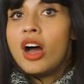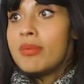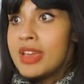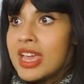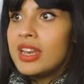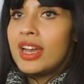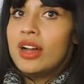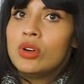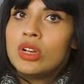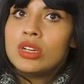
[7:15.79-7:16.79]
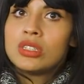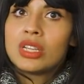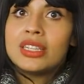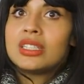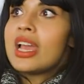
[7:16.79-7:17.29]
I'm here now,
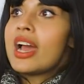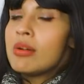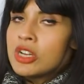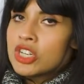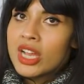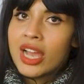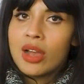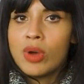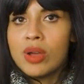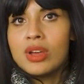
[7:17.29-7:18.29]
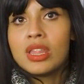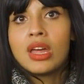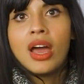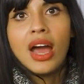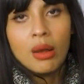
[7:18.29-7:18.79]
so let's see how much I can get away with,
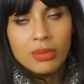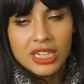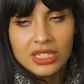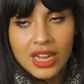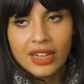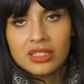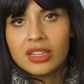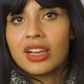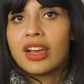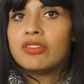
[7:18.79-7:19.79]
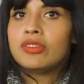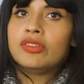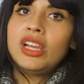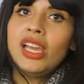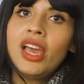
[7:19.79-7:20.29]
how many snacks I can get for
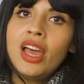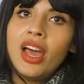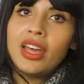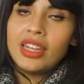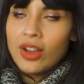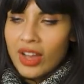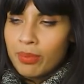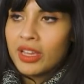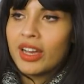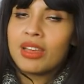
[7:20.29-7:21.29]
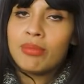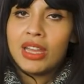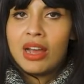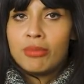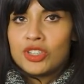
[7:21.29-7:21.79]
free, and how happy I can be
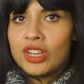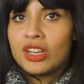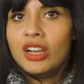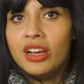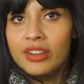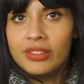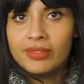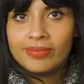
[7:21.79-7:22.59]
and how much I can learn.